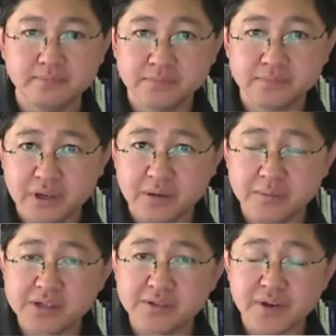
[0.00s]
you know,
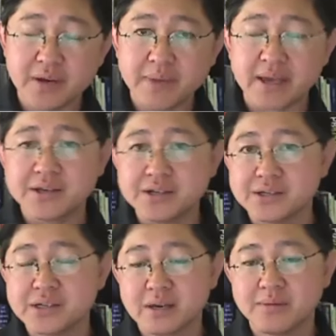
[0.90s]
most of our
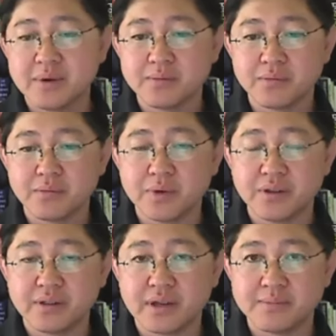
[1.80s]
packages come up
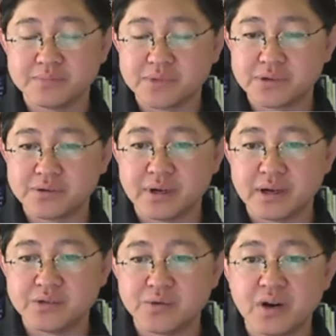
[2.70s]
with up to
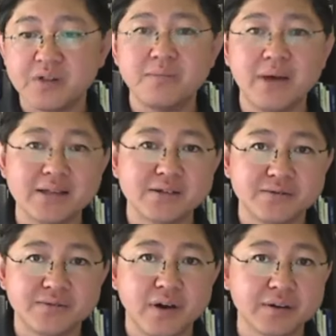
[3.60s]
uh, 12 months
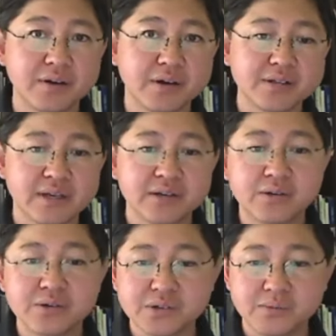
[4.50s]
of ongoing
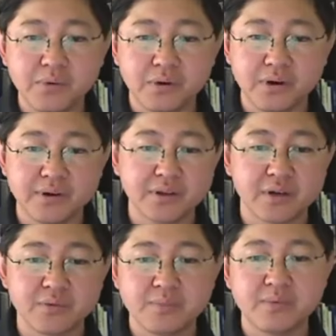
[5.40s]
technical support. You
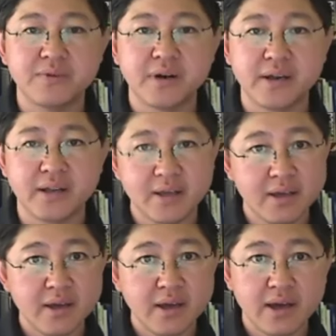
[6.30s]
know, we provide
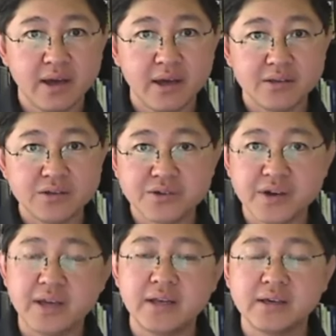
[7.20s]
uh,
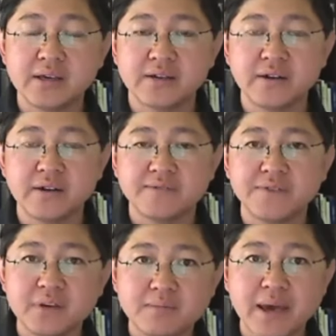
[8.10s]
training and, and,
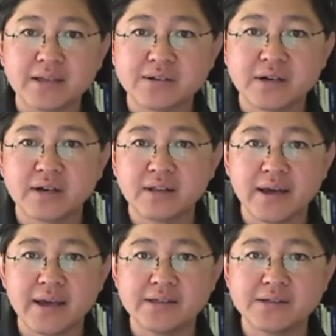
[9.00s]
feedback to our
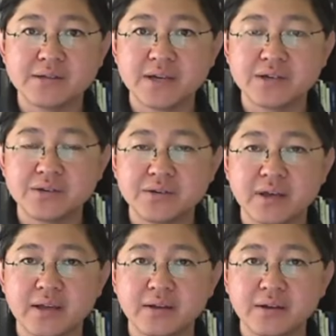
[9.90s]
clients to make sure
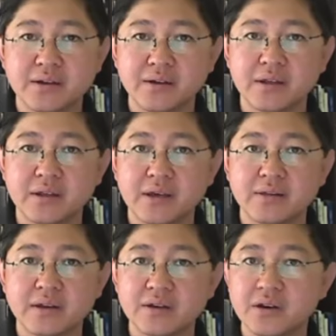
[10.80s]
that, you know,
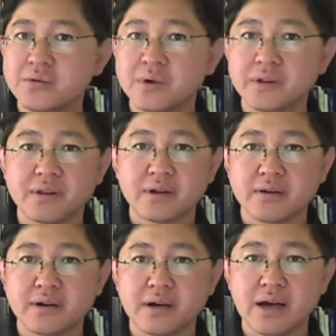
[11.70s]
they, they know what
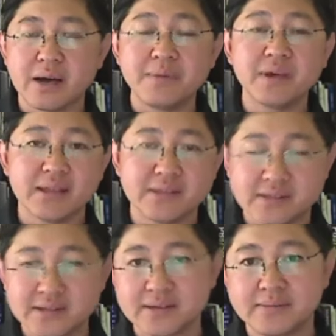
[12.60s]
they're uh, up
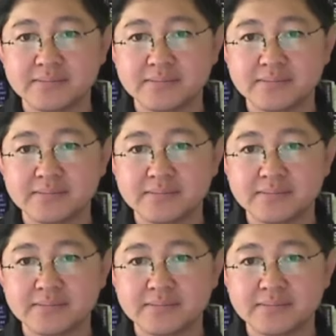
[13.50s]
against.